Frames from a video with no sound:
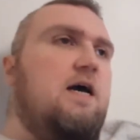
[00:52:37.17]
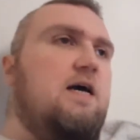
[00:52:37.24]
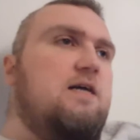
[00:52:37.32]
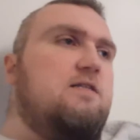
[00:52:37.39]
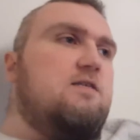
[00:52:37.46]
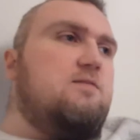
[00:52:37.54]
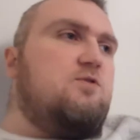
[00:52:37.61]

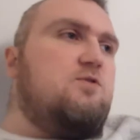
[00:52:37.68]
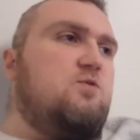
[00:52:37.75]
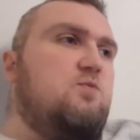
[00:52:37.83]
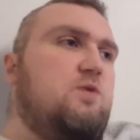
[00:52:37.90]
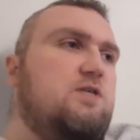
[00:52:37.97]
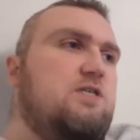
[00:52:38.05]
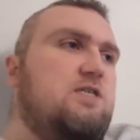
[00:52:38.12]
ends up
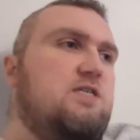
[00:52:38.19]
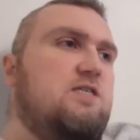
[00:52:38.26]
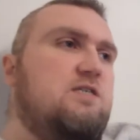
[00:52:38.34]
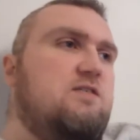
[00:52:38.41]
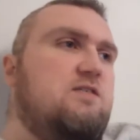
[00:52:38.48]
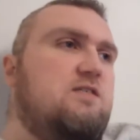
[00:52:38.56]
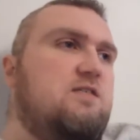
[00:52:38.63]
switching
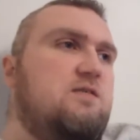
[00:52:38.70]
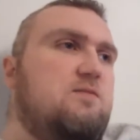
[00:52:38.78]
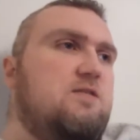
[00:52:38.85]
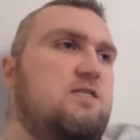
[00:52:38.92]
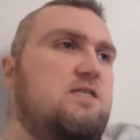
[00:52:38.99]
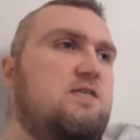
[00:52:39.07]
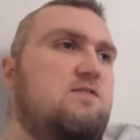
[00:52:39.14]

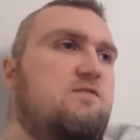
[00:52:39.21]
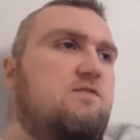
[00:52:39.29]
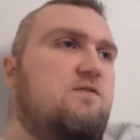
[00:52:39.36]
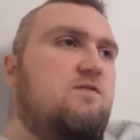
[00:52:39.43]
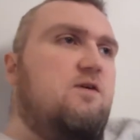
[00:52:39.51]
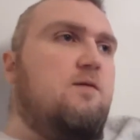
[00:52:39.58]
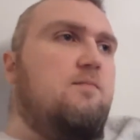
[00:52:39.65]
seemingly
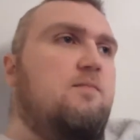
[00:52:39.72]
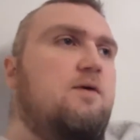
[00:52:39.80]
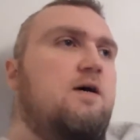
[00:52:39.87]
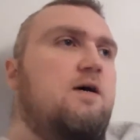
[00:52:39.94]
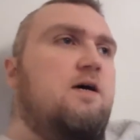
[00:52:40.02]
from,